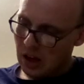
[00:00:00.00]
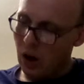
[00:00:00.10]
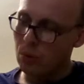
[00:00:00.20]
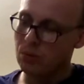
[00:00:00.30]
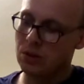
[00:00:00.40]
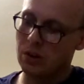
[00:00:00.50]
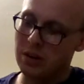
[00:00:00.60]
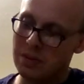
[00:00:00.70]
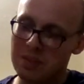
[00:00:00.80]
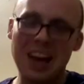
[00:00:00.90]
Oh,
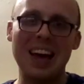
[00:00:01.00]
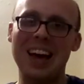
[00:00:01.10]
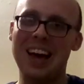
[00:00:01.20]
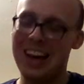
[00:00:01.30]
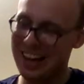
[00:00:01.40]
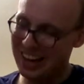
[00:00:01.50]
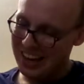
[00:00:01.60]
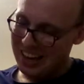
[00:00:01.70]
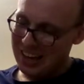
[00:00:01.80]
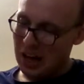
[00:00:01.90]
sorry.
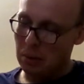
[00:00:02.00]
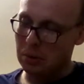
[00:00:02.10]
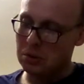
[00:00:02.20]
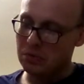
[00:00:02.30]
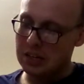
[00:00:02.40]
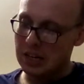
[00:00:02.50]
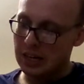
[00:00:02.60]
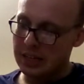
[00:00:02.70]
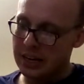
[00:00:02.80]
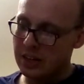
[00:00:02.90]
I'm going to read that
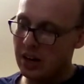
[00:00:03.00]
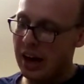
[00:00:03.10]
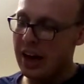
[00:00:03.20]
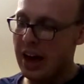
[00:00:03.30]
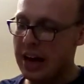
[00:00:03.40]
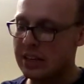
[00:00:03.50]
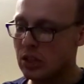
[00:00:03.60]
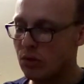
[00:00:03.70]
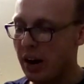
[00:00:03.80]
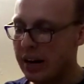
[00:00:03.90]
again. A
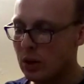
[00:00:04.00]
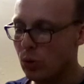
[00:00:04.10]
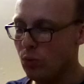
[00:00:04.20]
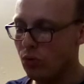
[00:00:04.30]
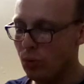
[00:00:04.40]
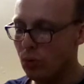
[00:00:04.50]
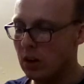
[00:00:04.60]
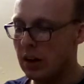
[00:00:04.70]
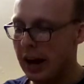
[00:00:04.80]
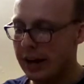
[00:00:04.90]
tyrannical
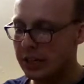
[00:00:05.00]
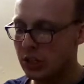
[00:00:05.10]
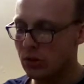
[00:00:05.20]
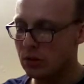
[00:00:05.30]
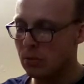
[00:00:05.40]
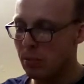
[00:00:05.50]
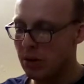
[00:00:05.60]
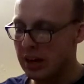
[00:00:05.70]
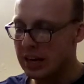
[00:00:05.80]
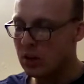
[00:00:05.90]
ruler lacks judgment, but
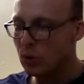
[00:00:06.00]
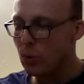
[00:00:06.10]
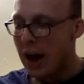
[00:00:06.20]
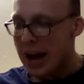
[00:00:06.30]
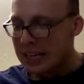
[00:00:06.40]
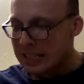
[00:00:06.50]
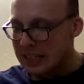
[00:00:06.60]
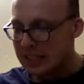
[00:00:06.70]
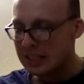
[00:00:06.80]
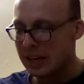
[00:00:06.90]
he who
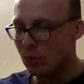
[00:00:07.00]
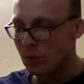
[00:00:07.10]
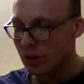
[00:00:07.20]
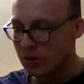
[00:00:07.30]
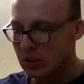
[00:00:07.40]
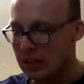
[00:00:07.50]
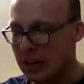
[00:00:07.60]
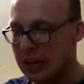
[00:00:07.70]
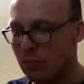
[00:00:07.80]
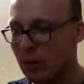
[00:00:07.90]
hates ill-gotten
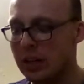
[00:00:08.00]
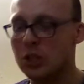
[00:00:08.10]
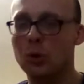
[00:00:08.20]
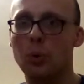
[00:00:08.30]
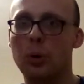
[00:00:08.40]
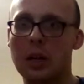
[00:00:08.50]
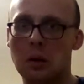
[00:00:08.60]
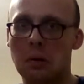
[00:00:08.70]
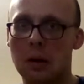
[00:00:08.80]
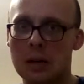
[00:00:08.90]
gain will enjoy
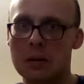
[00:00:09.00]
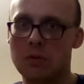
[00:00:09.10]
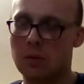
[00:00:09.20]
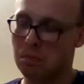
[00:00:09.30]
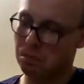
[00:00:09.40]
long life.